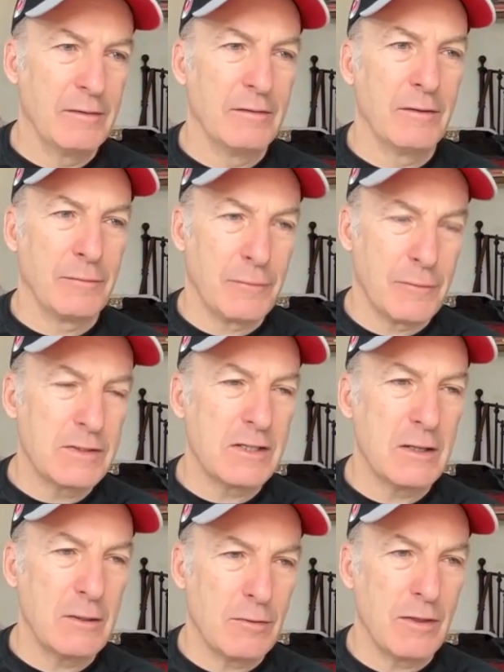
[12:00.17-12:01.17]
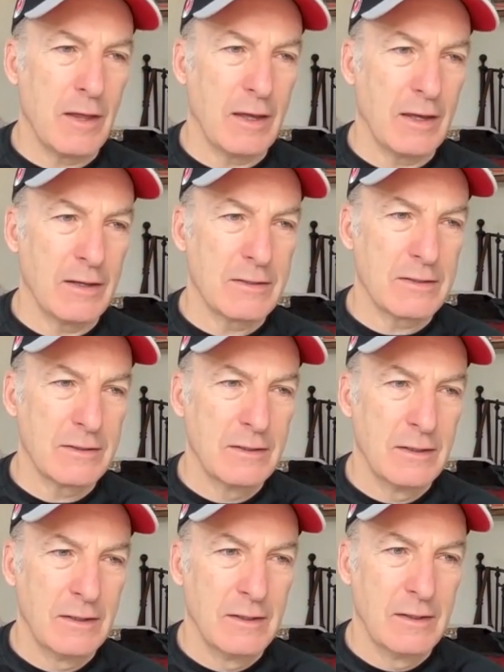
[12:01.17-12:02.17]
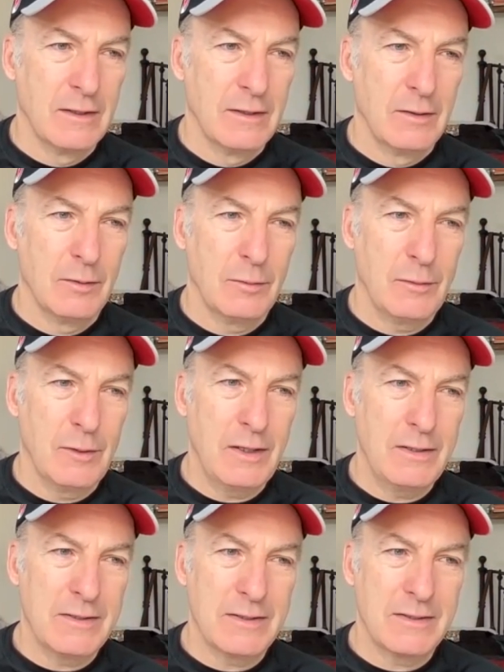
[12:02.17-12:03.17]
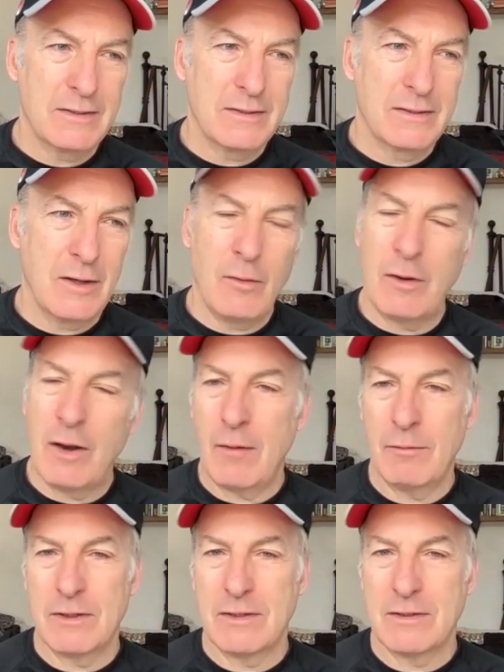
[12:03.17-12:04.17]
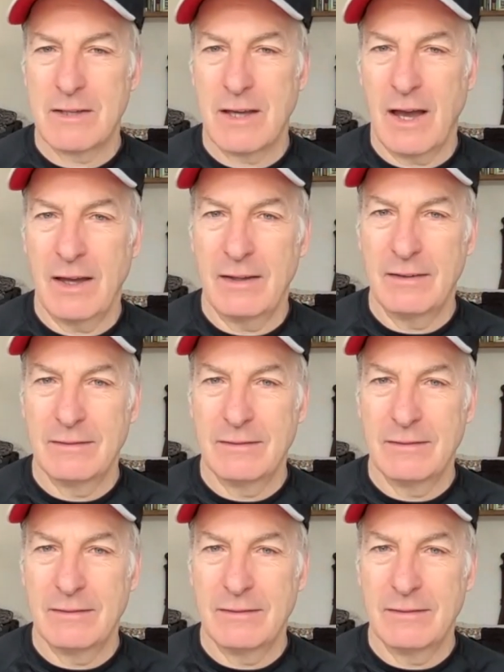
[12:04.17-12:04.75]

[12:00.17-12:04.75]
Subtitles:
the first thing you think is, what is going on with this guy?